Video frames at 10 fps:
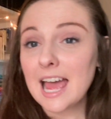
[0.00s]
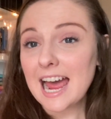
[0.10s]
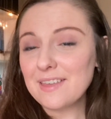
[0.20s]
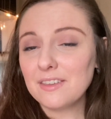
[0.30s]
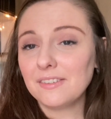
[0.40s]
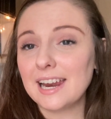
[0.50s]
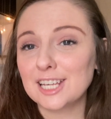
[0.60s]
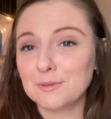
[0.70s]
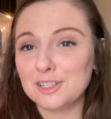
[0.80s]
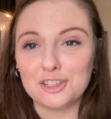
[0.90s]
And then the
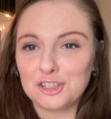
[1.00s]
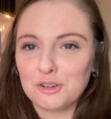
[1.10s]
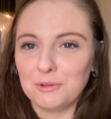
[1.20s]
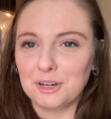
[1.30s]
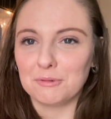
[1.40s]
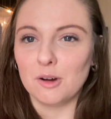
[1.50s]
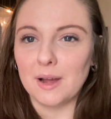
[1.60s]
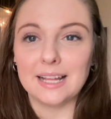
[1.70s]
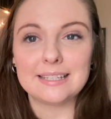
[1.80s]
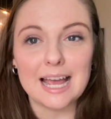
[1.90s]
next one is just to read a romance.